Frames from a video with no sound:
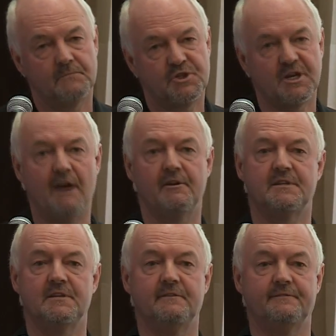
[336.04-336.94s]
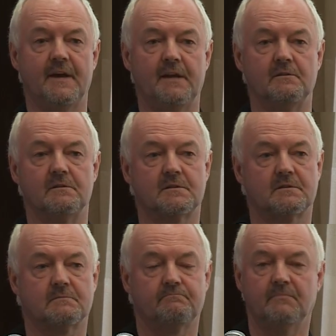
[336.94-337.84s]
charity
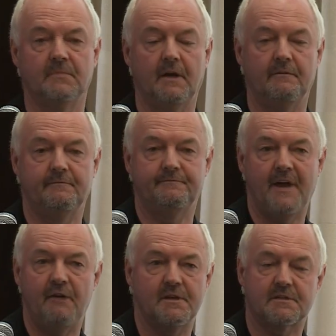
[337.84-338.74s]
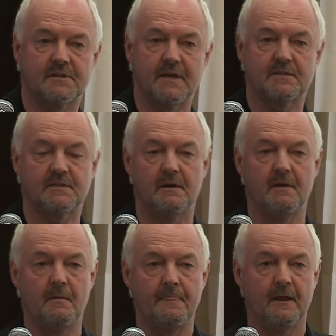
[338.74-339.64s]
events, various things that
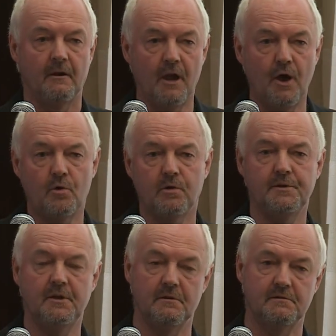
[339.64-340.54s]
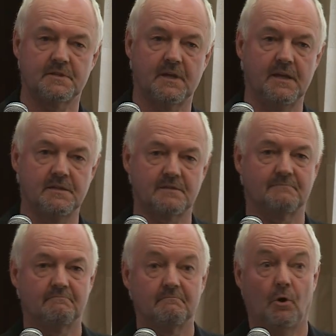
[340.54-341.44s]
local news is
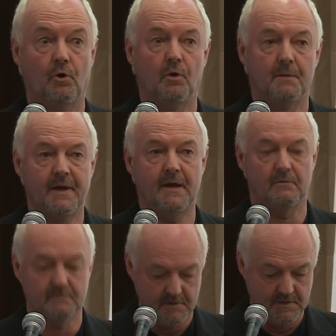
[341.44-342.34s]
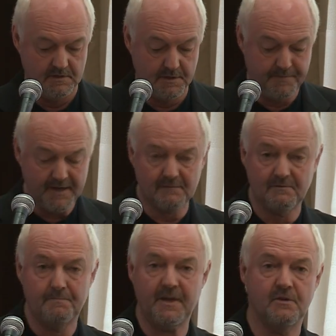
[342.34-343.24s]
all about. The
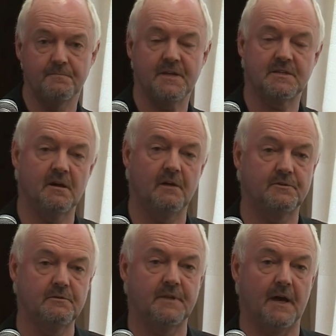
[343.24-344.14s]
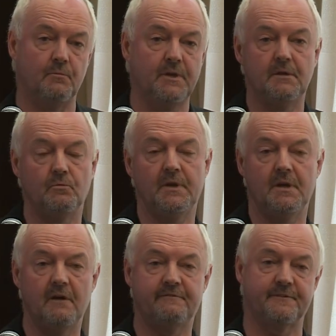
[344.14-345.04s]
big companies can't do that. We
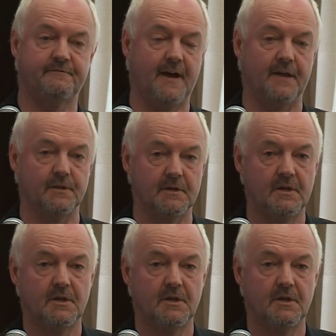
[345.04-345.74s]
know for a fact that